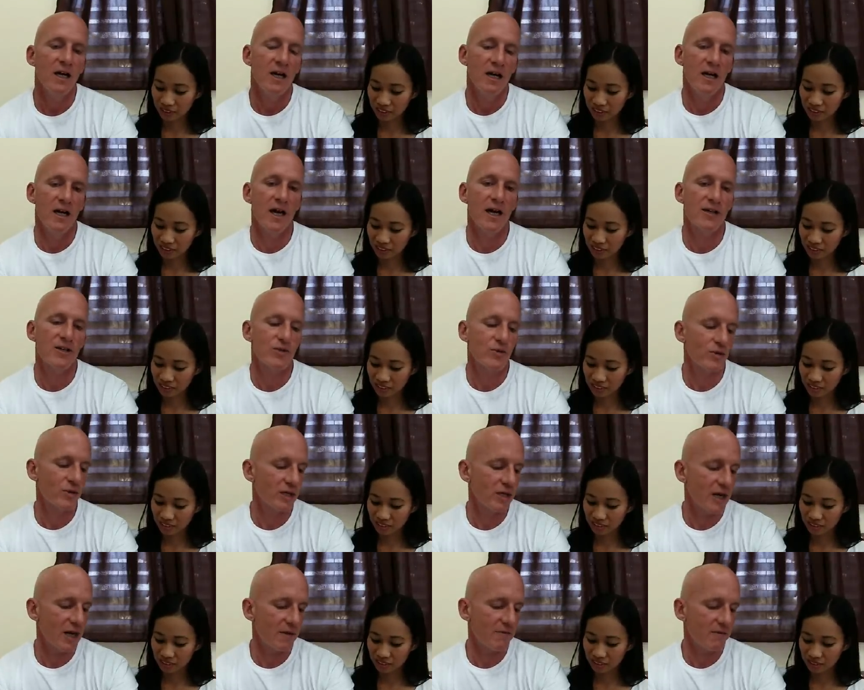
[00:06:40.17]
Speaker 1: And
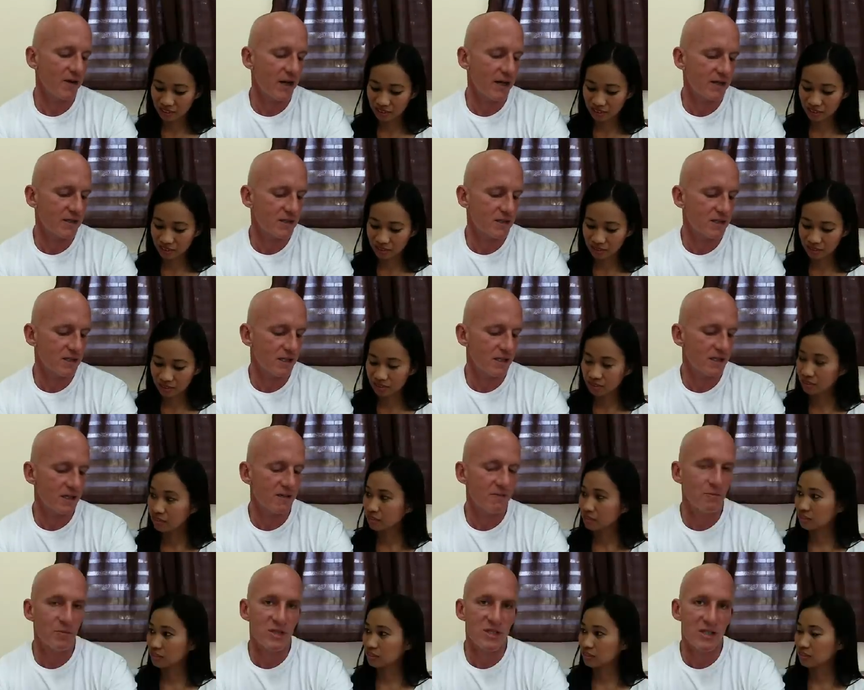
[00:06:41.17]
actually, I, I understand
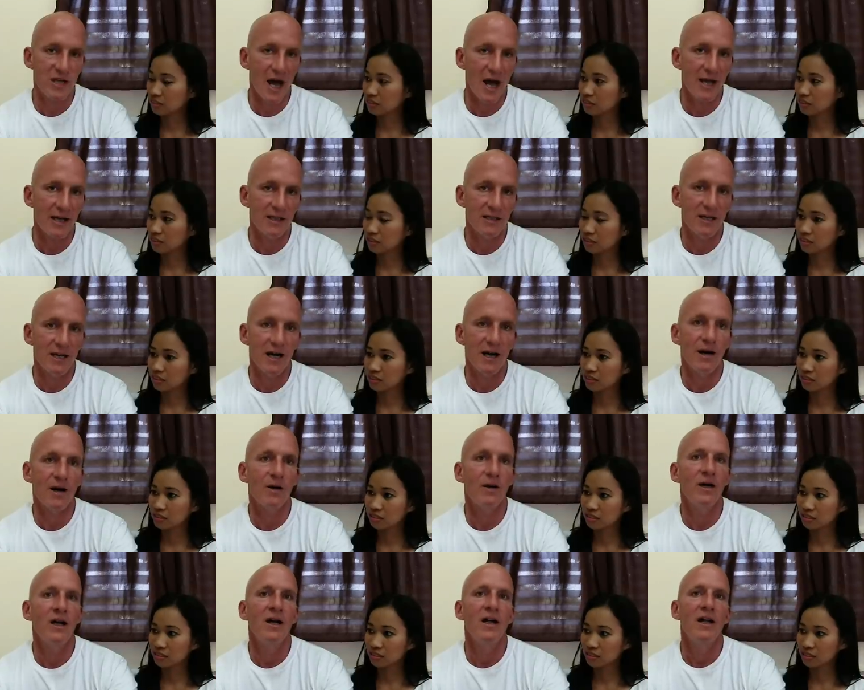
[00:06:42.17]
enough Bisaya
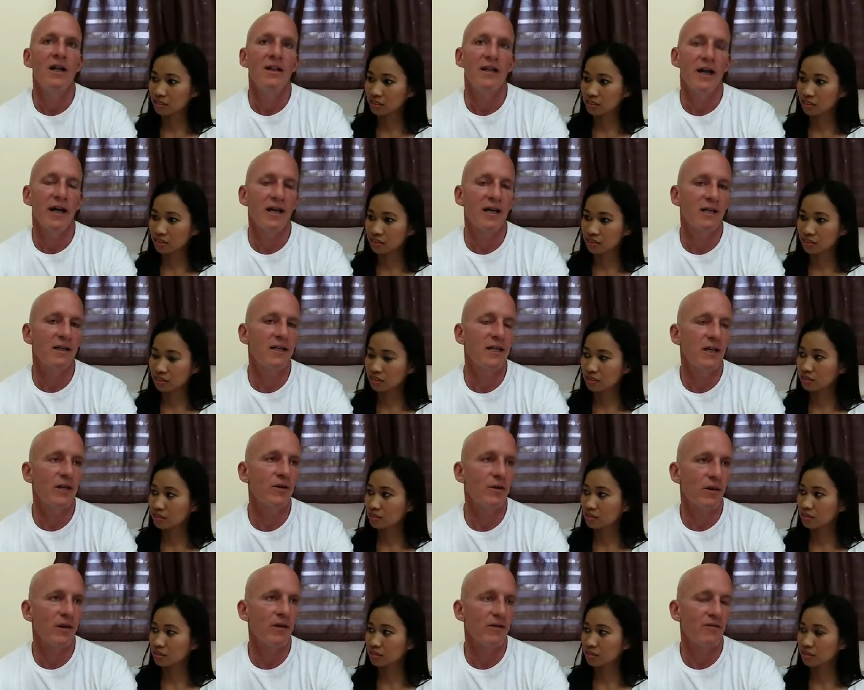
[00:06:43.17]
now that I can hear
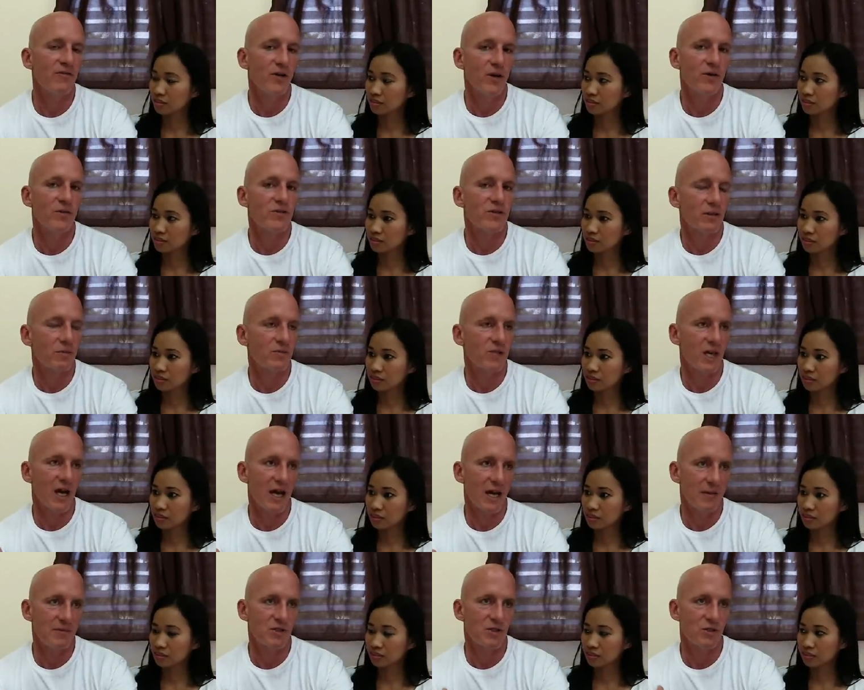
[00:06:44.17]
her on the phone
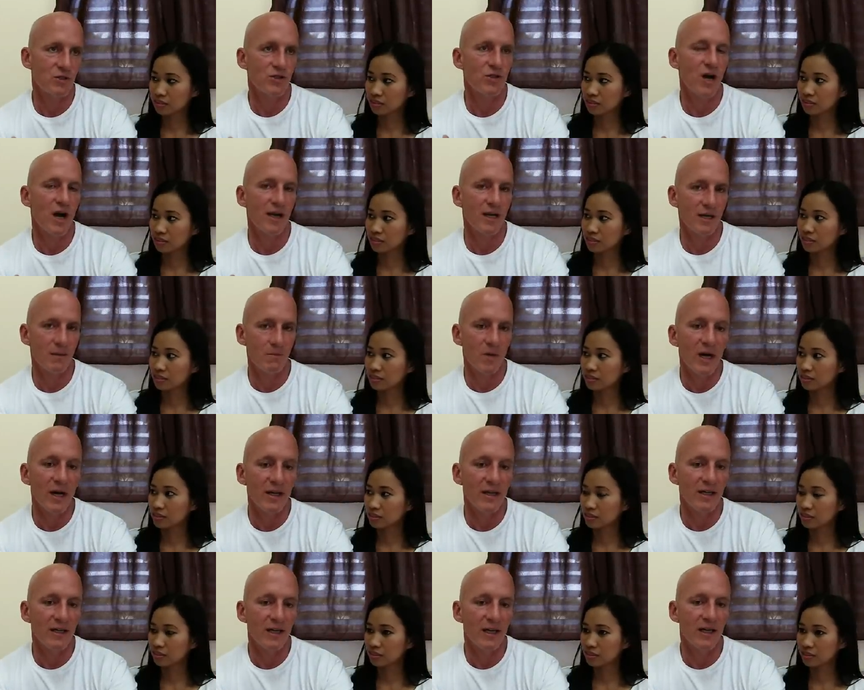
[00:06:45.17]
sometimes, and they're talking
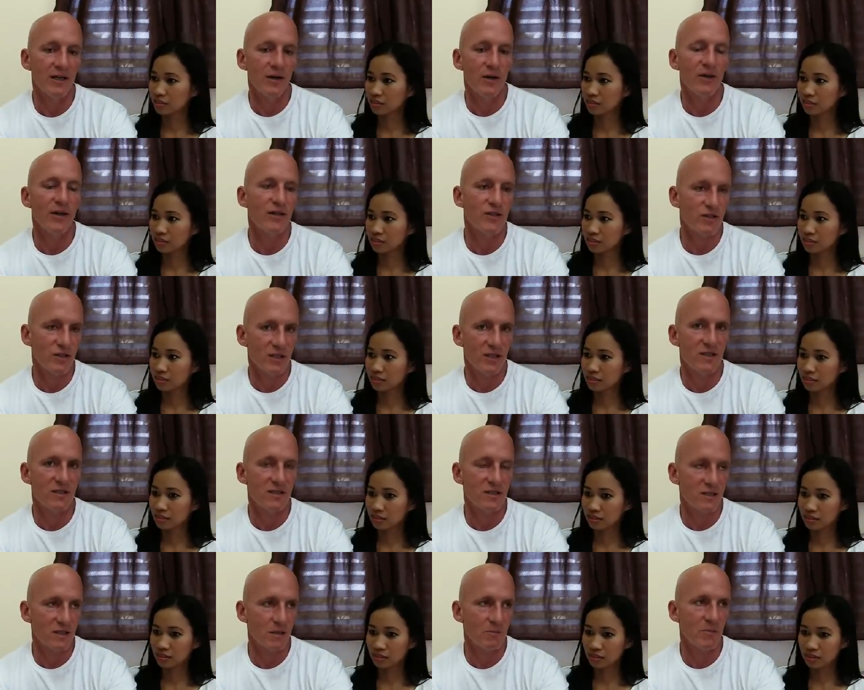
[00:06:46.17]
money, and I know that she needs
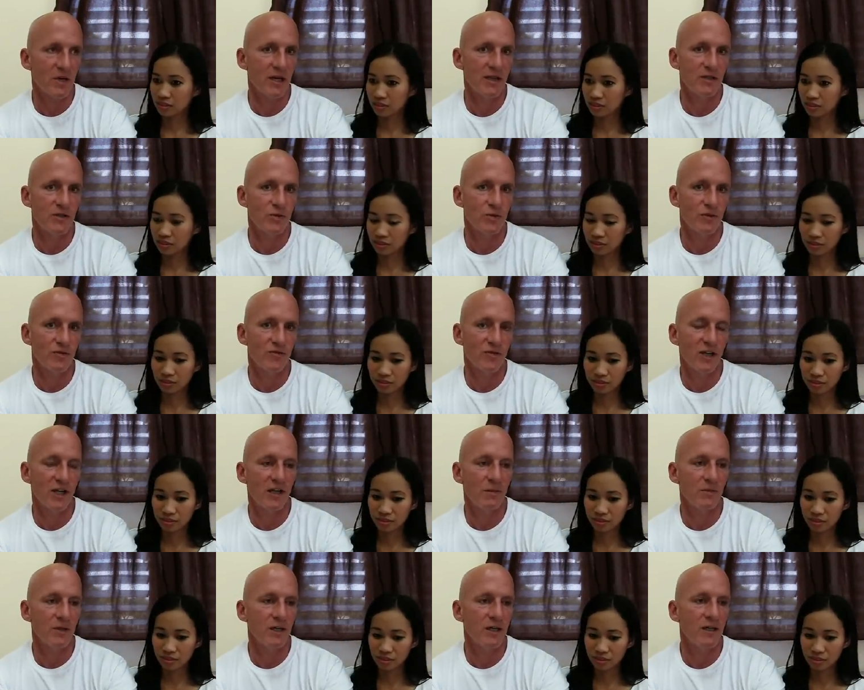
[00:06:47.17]
to send money to her
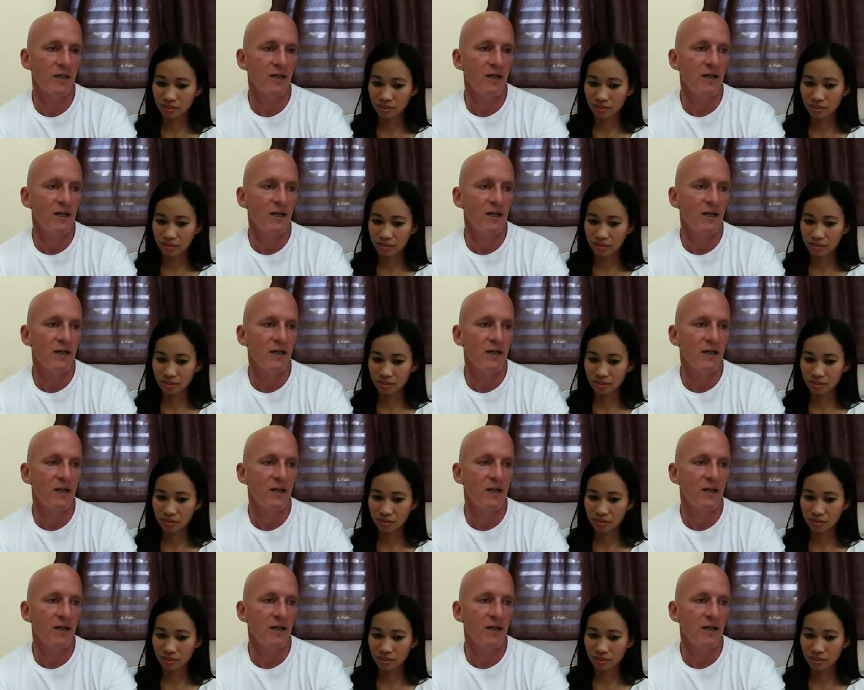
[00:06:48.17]
family.